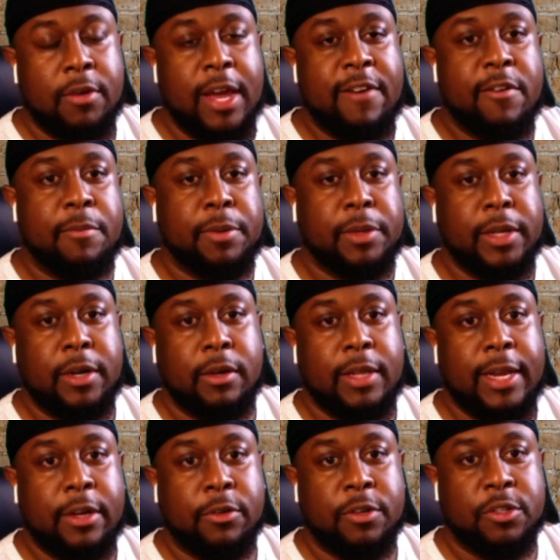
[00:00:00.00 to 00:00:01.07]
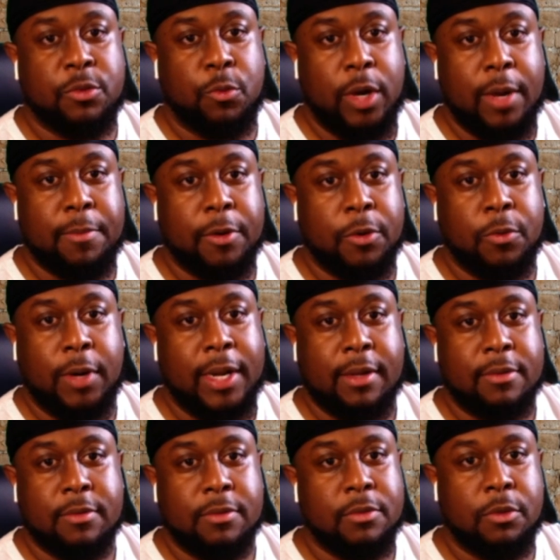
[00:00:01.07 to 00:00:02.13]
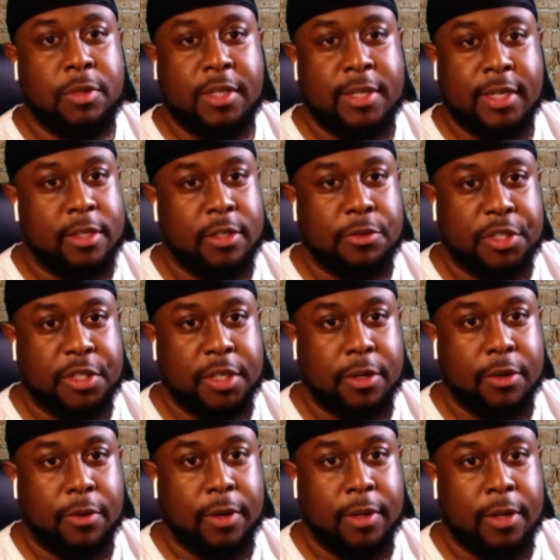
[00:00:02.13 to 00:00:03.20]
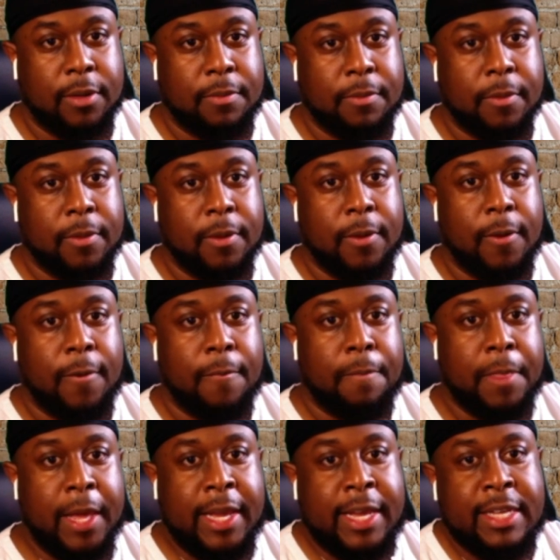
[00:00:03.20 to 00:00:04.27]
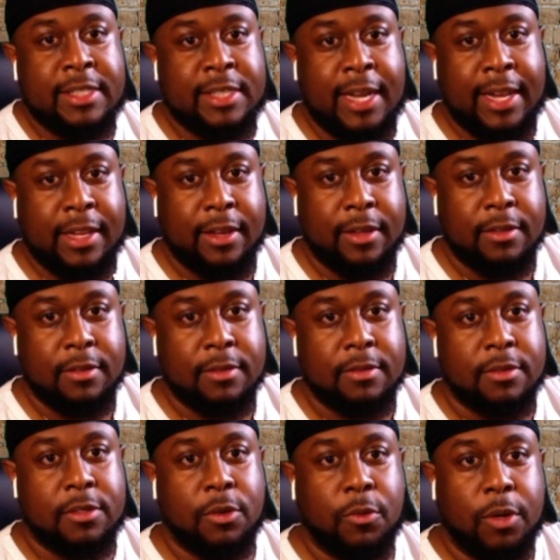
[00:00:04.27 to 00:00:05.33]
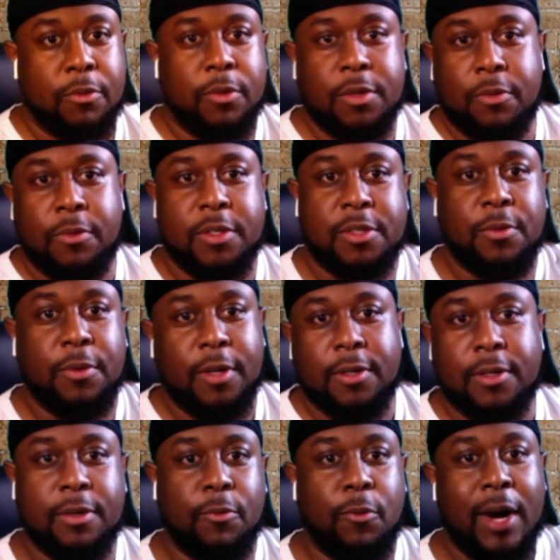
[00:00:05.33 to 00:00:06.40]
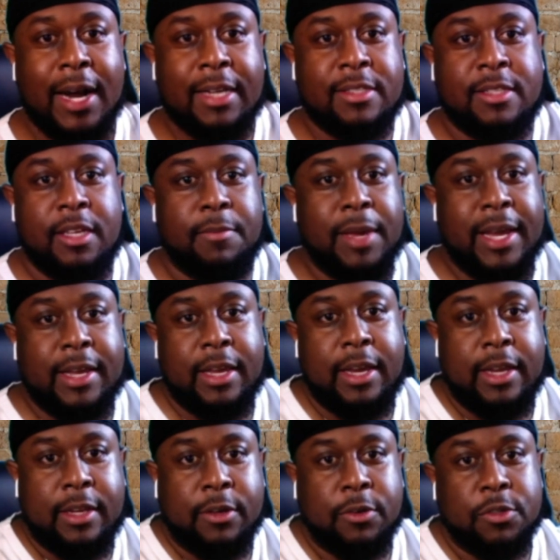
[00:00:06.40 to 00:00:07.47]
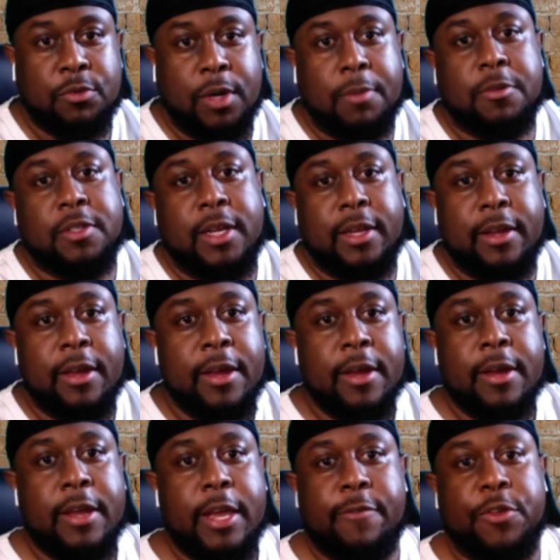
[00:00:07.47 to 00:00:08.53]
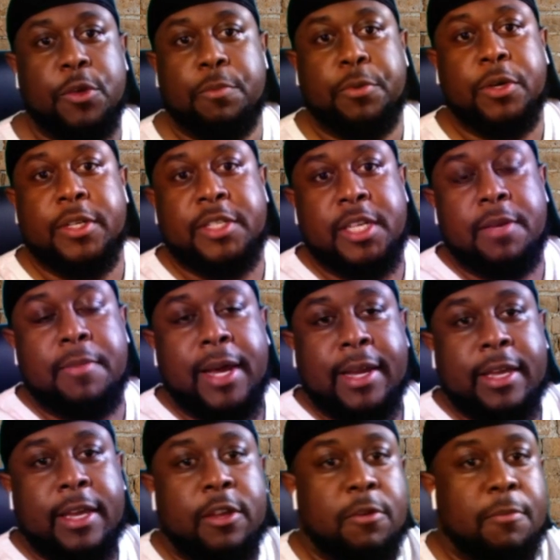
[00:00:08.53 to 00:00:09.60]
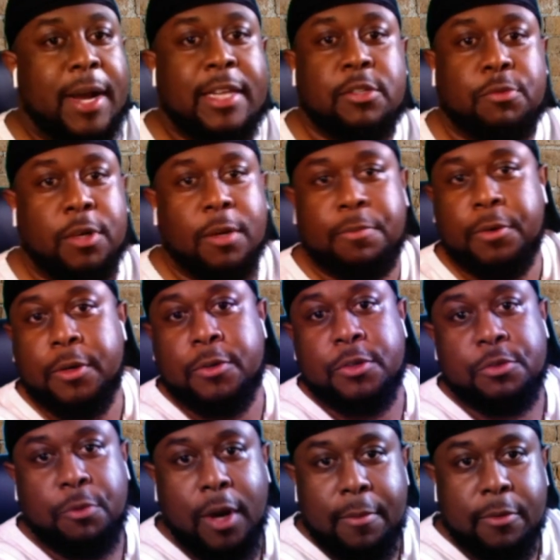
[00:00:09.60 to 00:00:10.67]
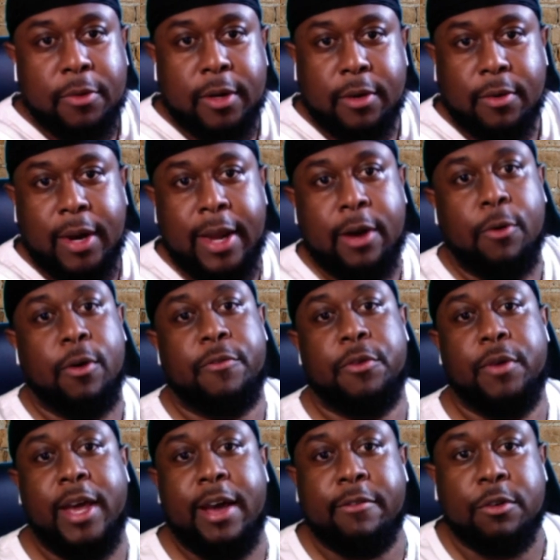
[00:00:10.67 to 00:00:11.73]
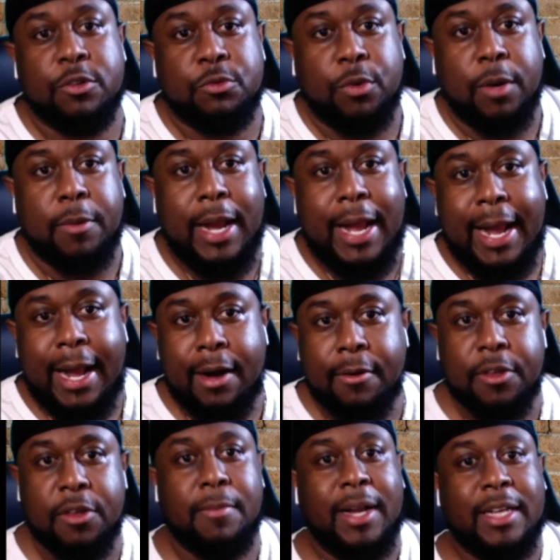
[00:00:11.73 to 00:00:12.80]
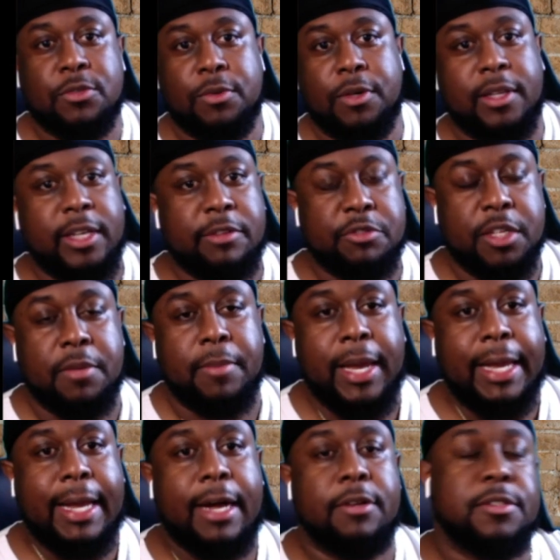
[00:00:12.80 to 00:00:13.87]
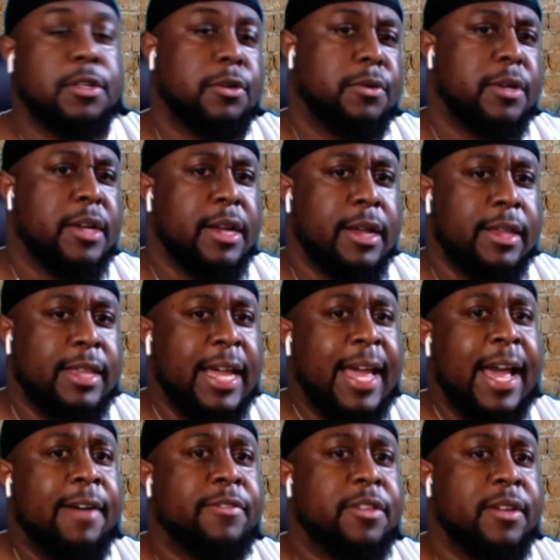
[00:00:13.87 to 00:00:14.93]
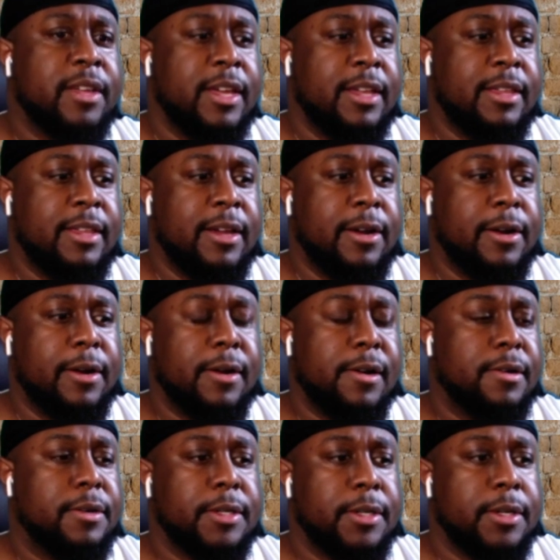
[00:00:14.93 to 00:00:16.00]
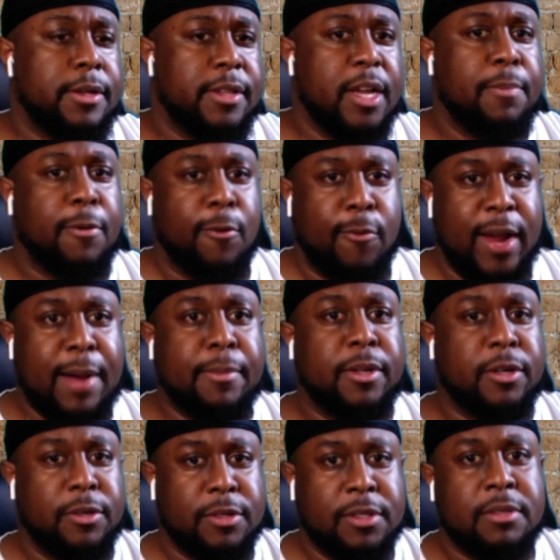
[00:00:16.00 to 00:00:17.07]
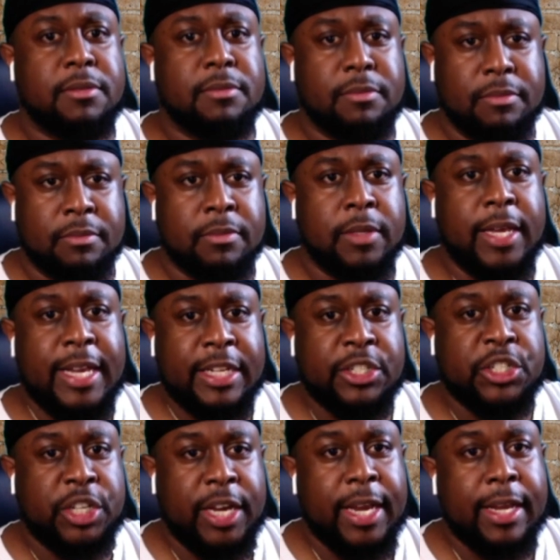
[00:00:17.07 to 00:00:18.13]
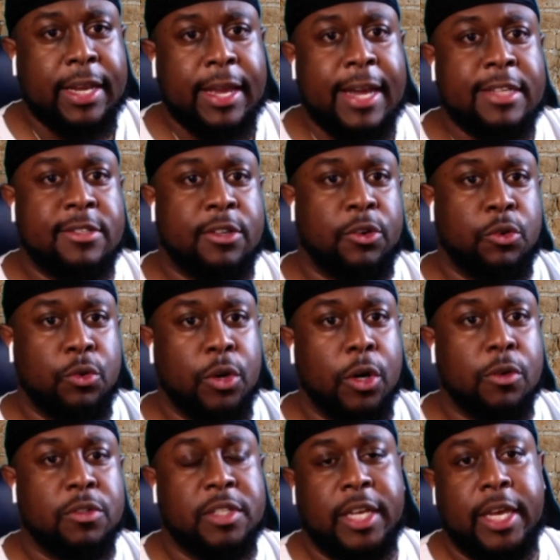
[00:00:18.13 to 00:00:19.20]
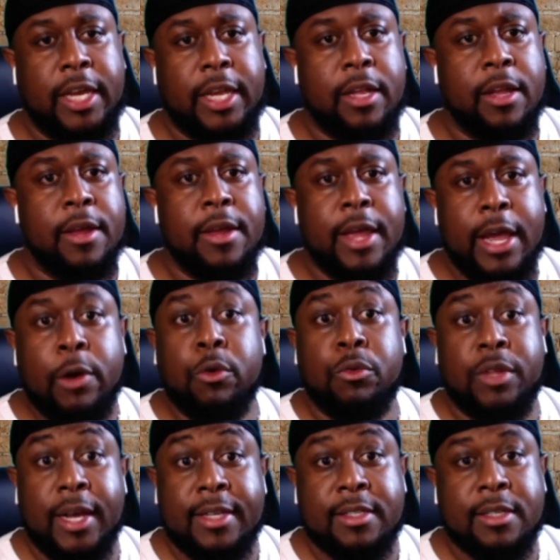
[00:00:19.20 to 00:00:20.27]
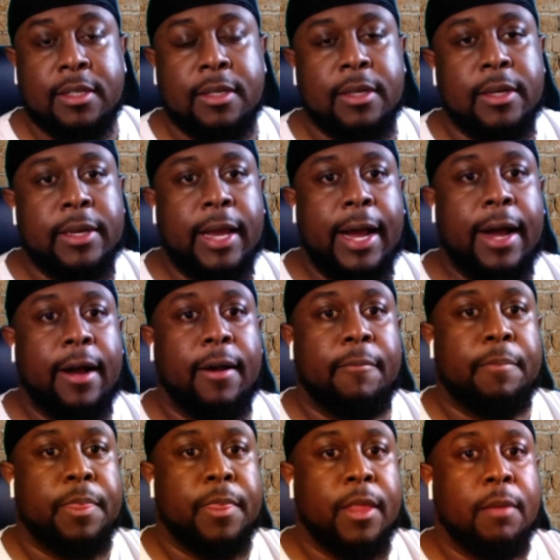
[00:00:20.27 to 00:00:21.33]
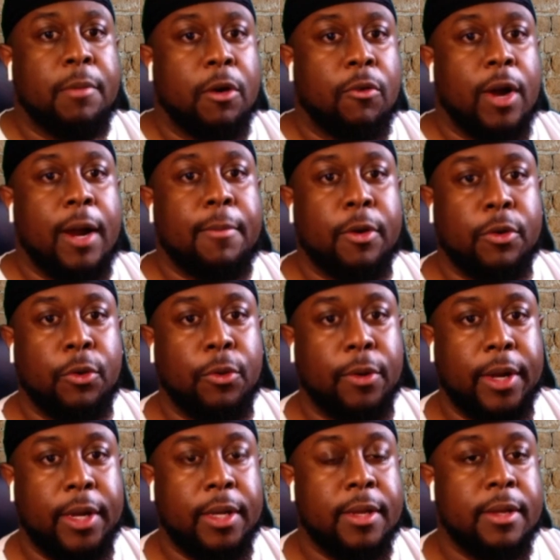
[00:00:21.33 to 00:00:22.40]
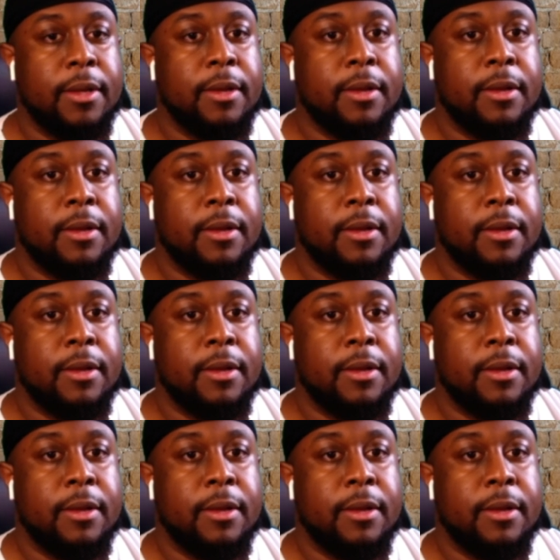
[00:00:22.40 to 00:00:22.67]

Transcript: then you have a player like Chris Webber who didn't do shit growing up, and he's not in. So what's going on? Why is T Mac in and Chris Webber's not in? If you put T Mac in, you might as well put Chris Webber in, right? Or if you have Chris Webber out, you might as well leave T Mac out. So they have to get their parameters in check as to who goes in and who doesn't. But Robert Ory,